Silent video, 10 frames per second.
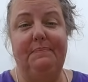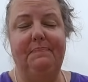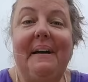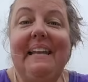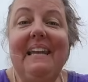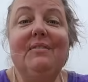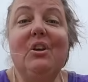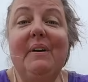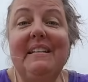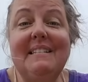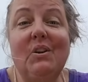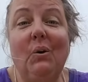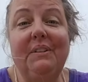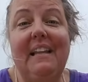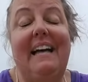But even though he doesn't
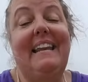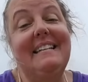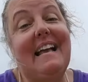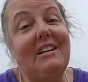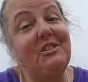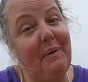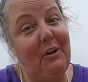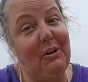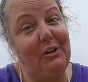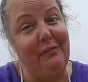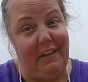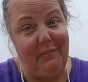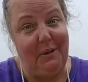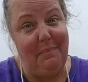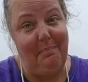hold a lot, he is actually my current
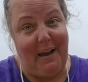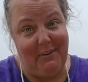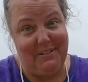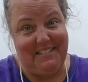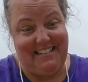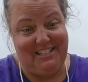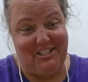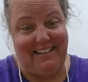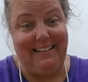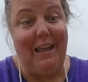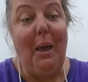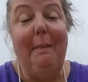favorite power station